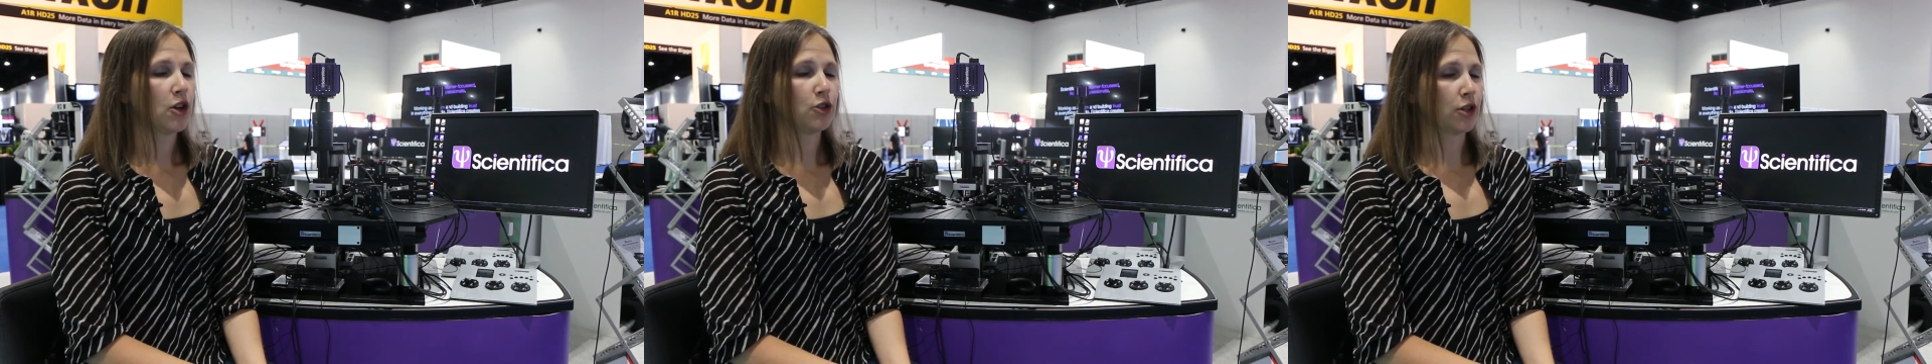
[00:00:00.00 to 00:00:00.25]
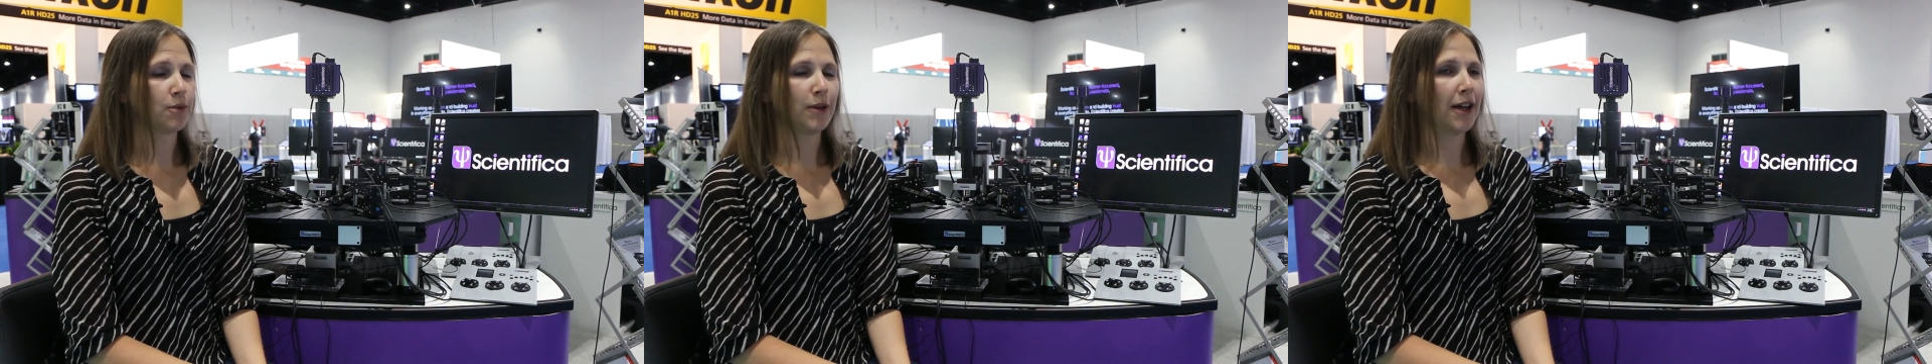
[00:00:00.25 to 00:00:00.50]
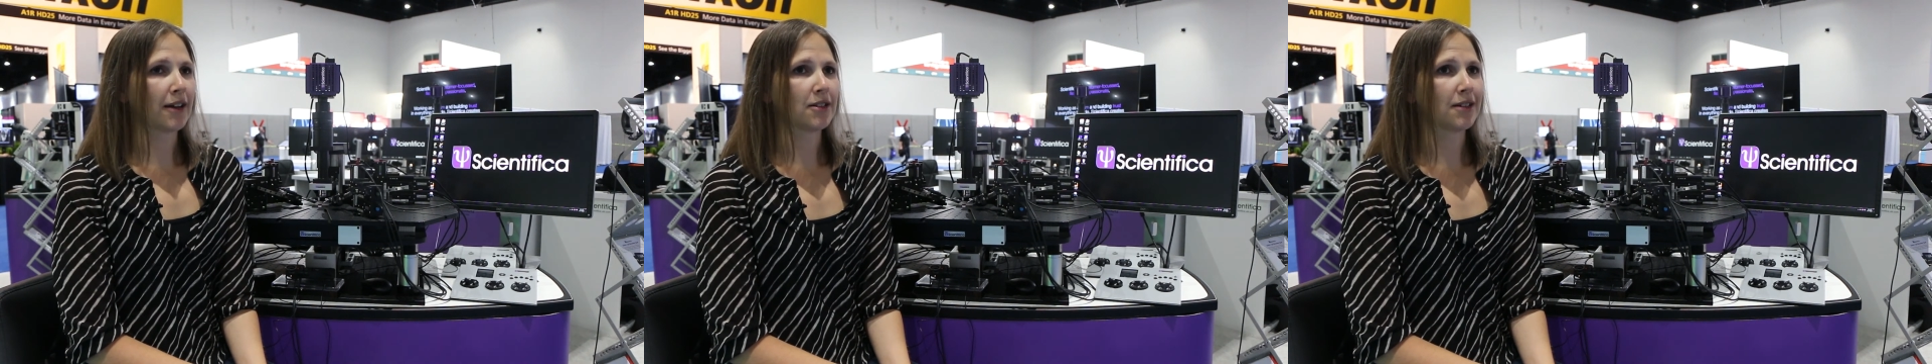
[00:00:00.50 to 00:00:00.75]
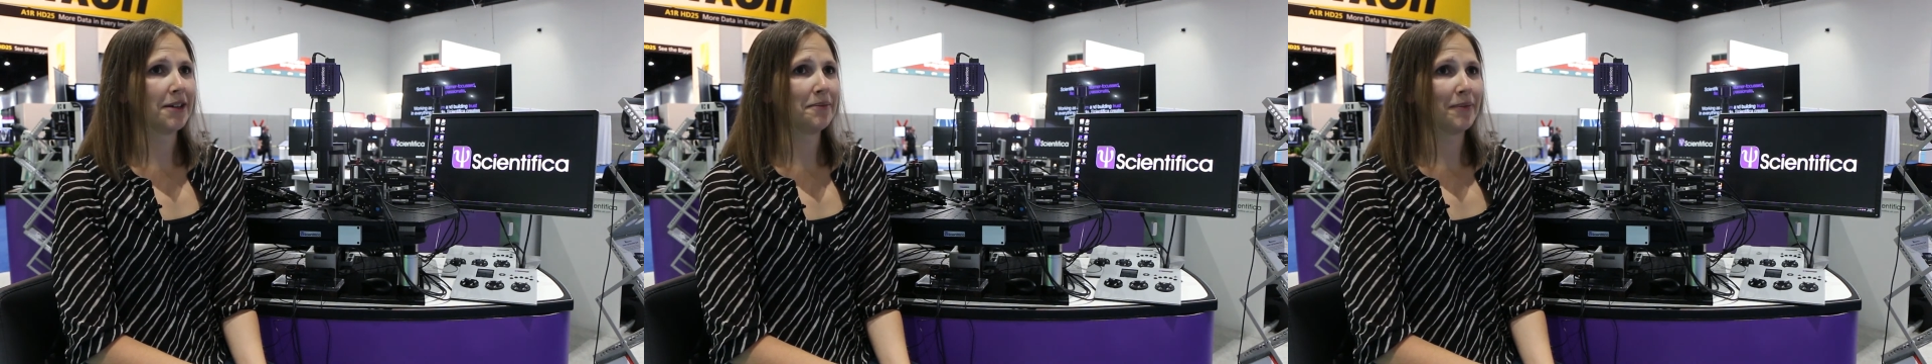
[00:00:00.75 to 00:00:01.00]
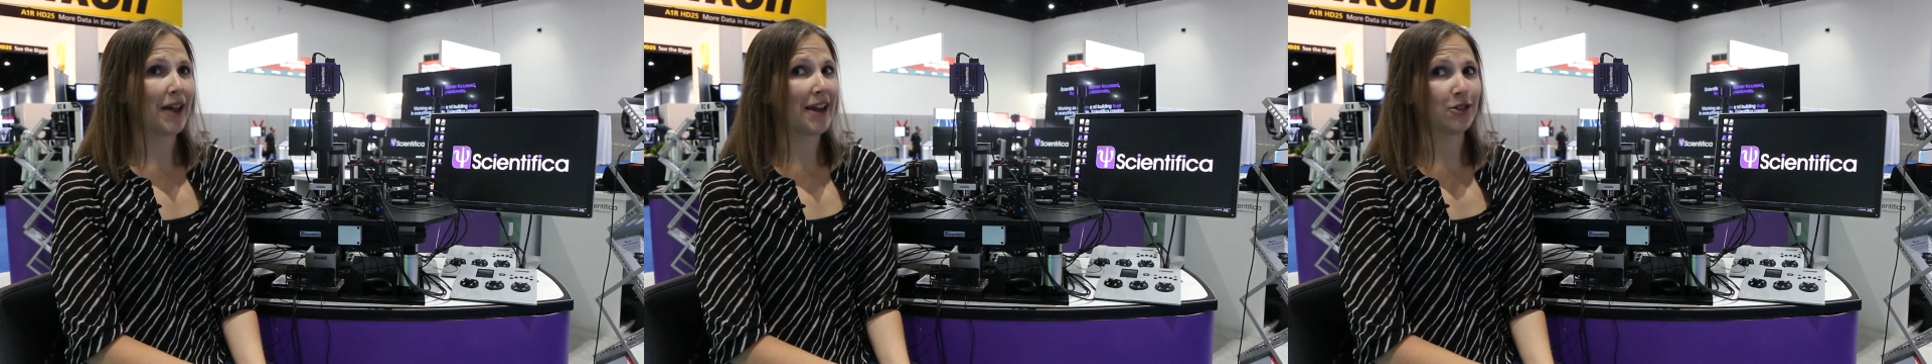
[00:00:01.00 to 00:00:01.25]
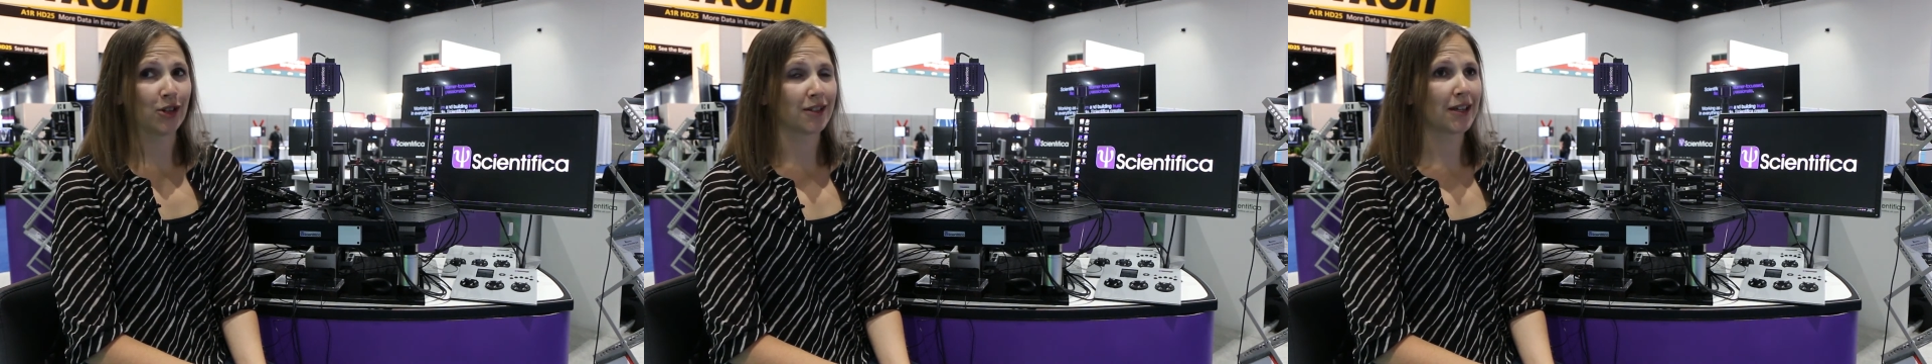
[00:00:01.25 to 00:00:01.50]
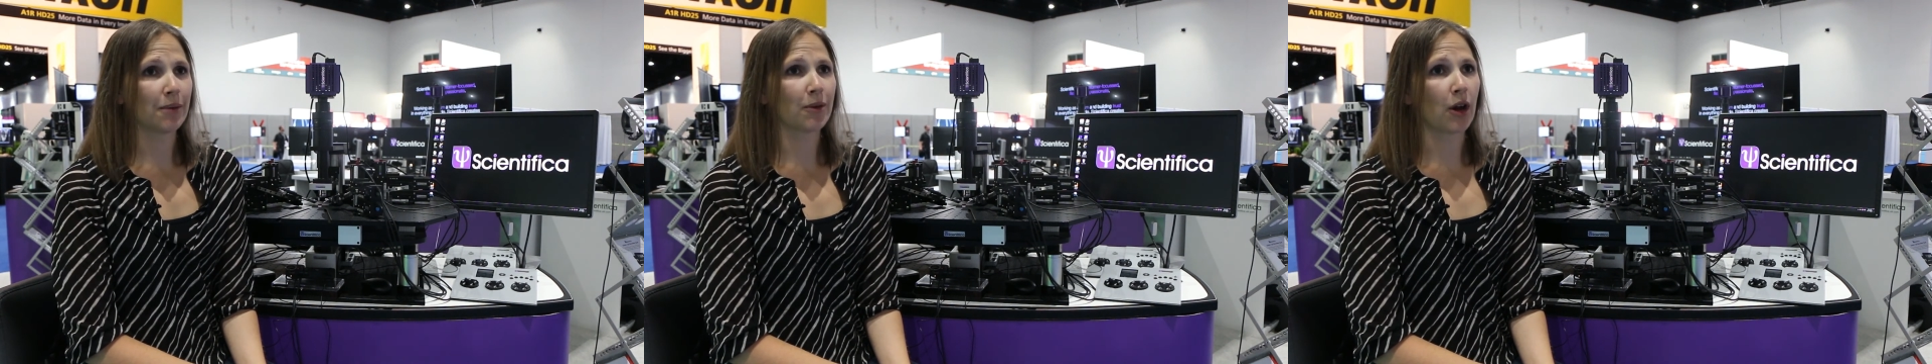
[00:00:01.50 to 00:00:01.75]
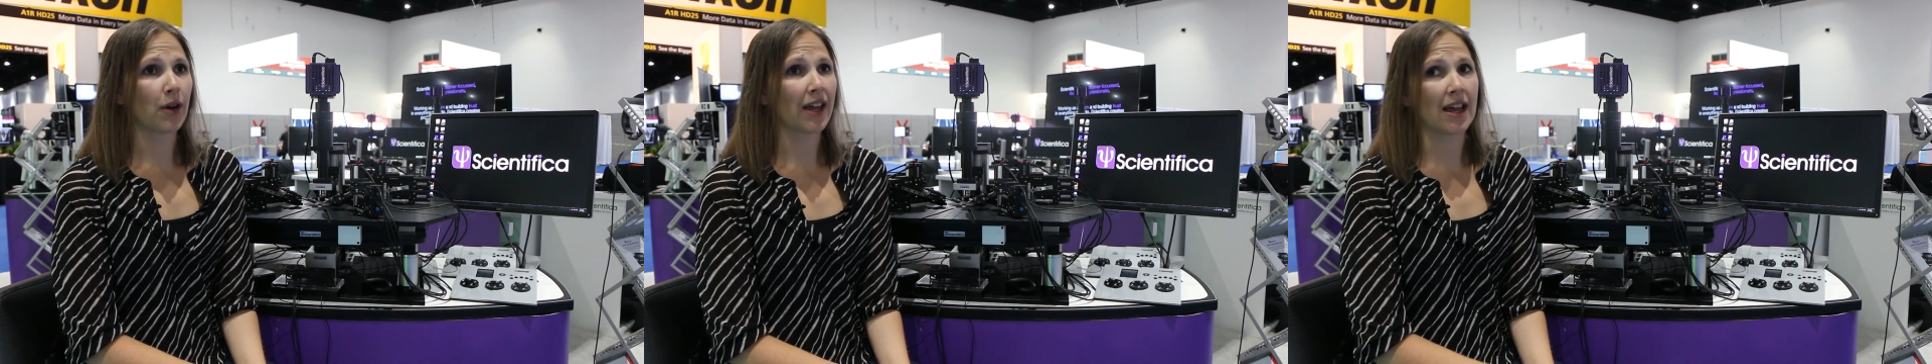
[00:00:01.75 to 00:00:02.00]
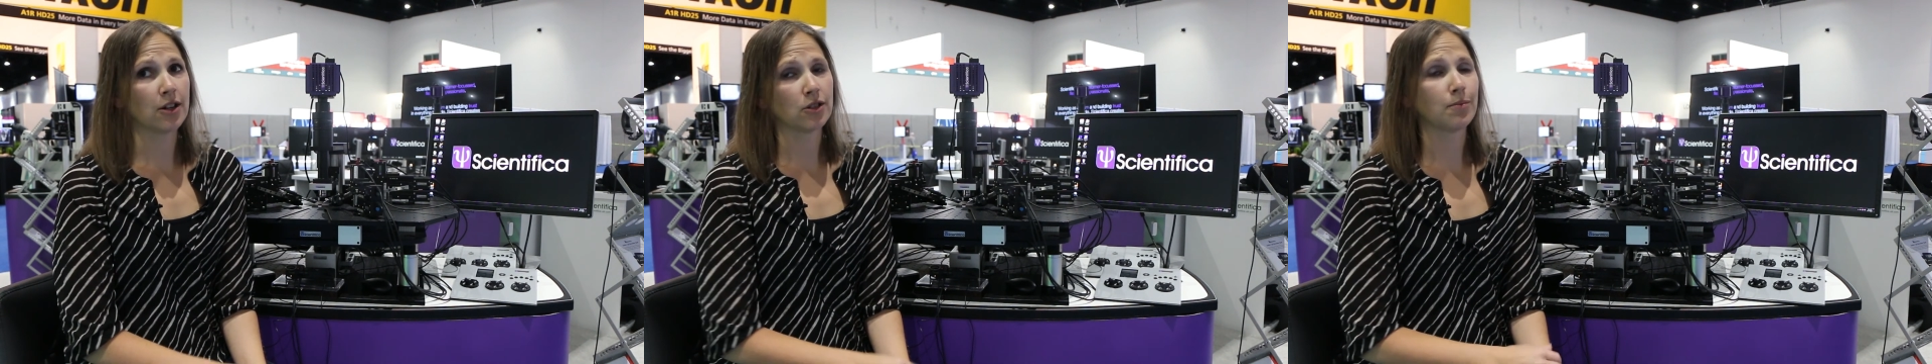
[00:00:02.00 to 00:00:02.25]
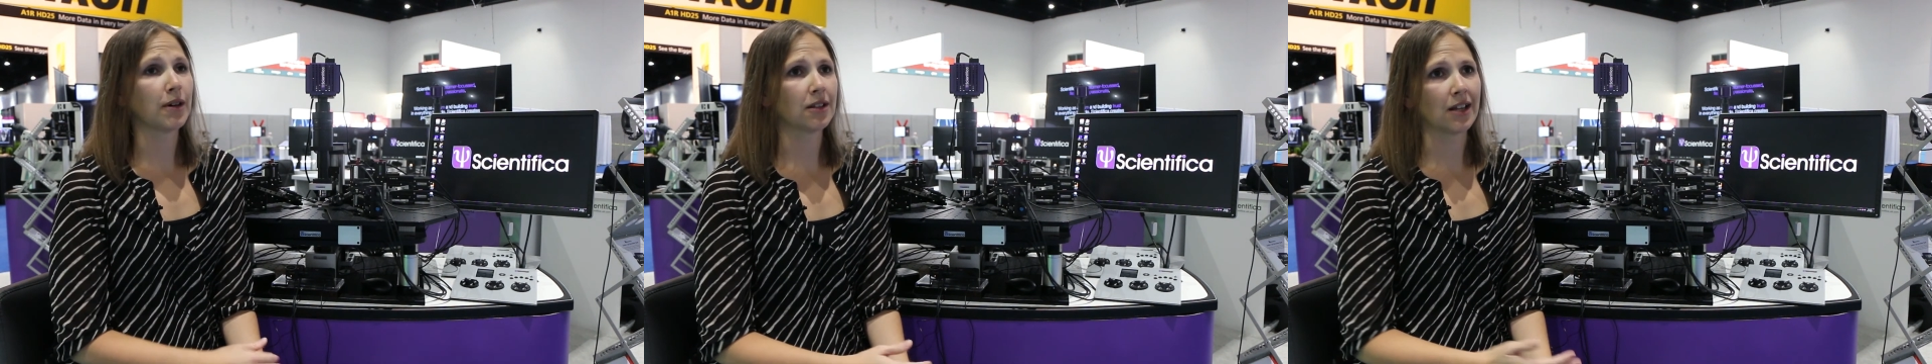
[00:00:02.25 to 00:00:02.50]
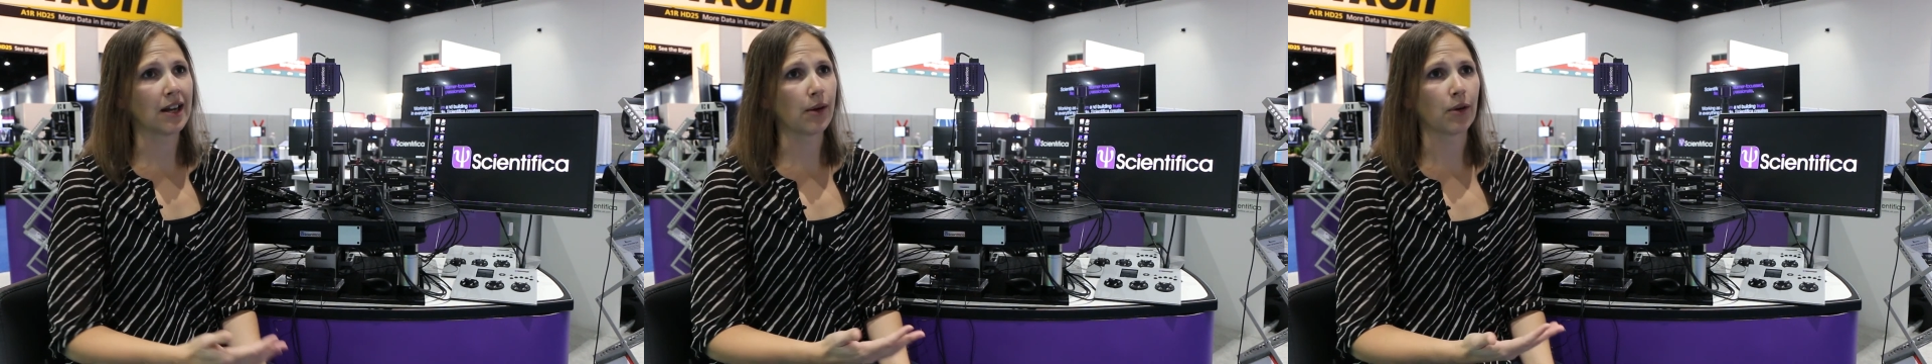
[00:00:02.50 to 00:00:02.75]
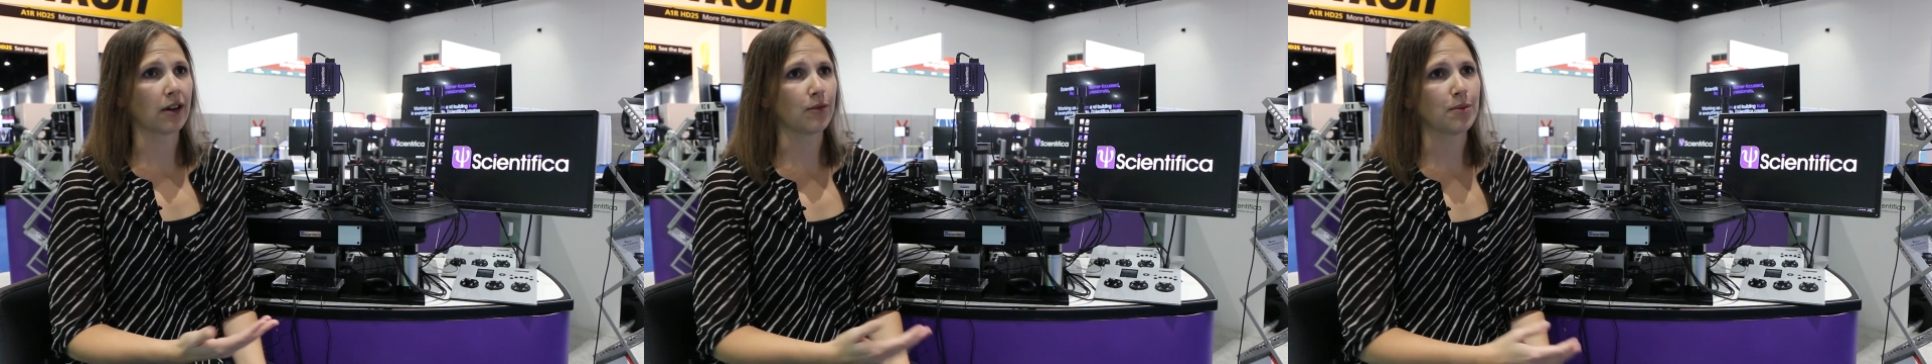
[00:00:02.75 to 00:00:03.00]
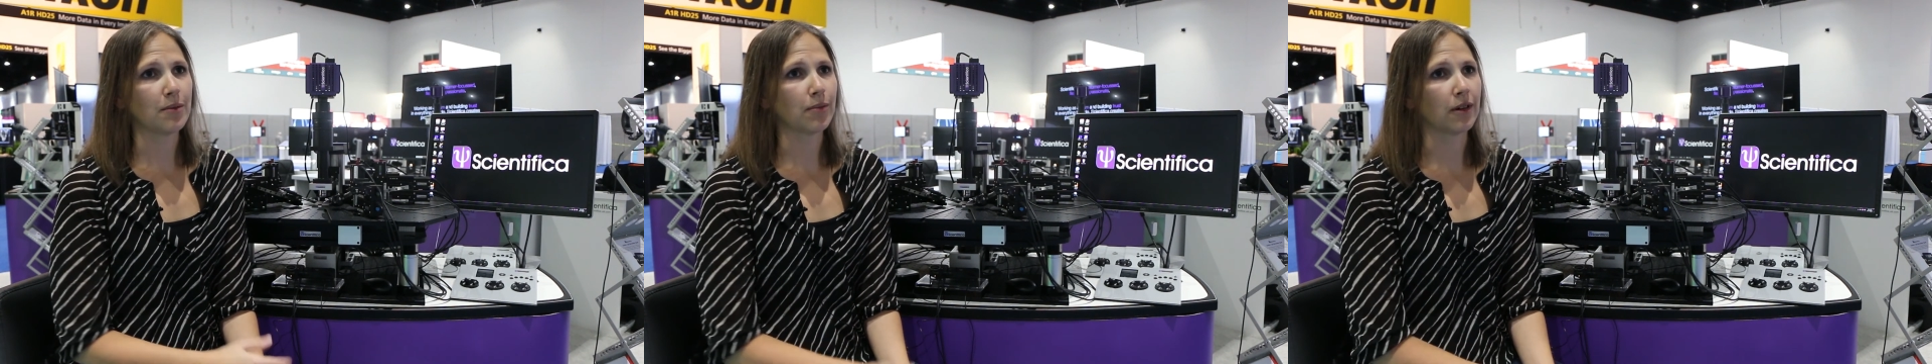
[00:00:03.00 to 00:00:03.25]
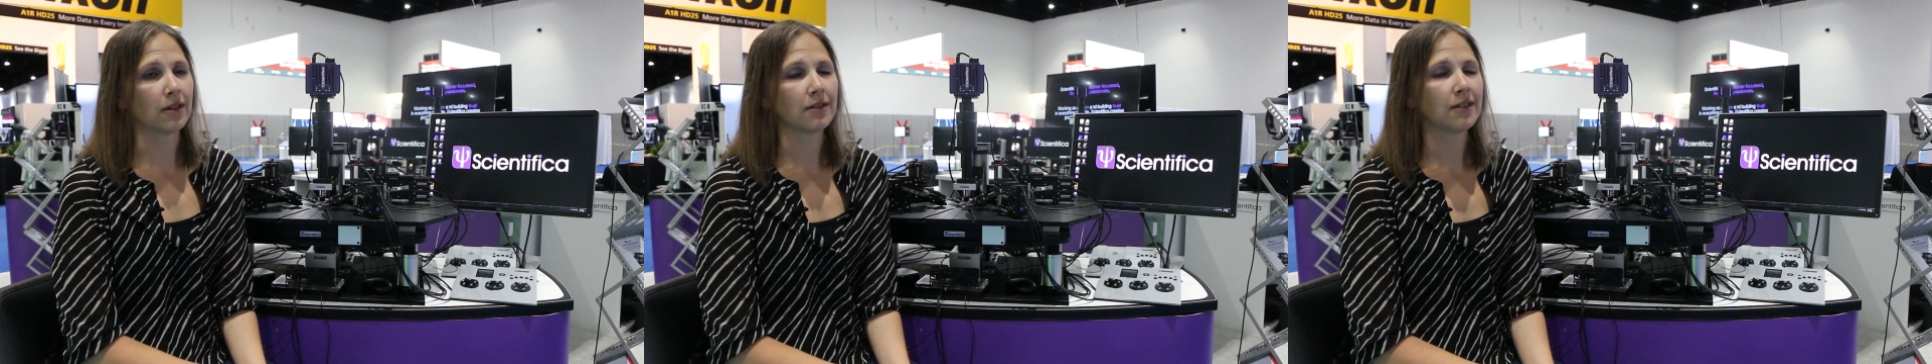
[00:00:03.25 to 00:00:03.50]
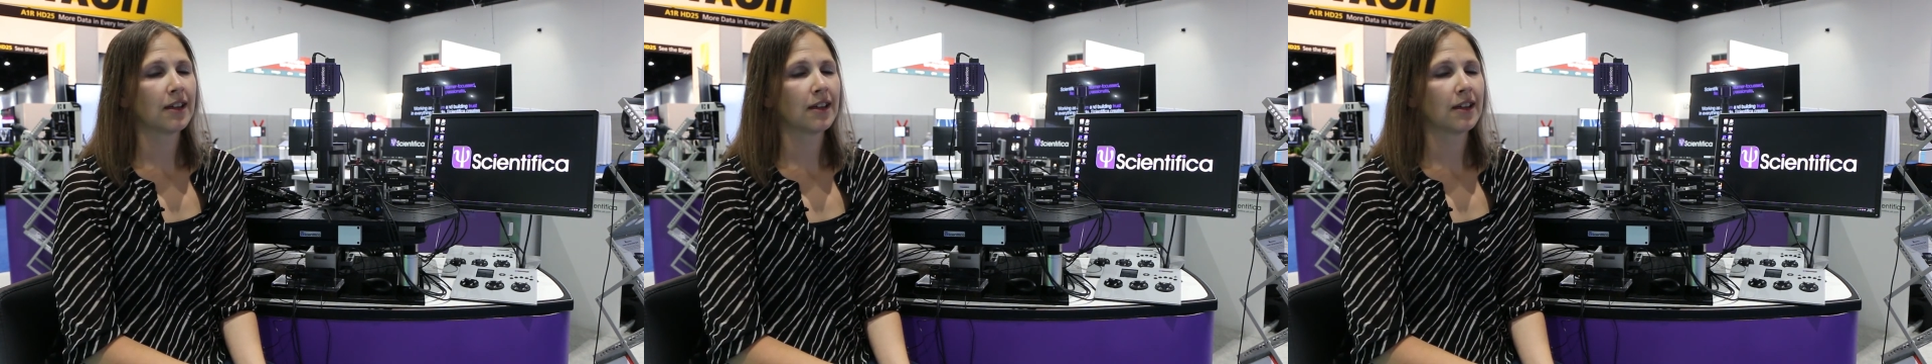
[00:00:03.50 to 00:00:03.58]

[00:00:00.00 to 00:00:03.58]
just be excellent and just keep going and just build a network of people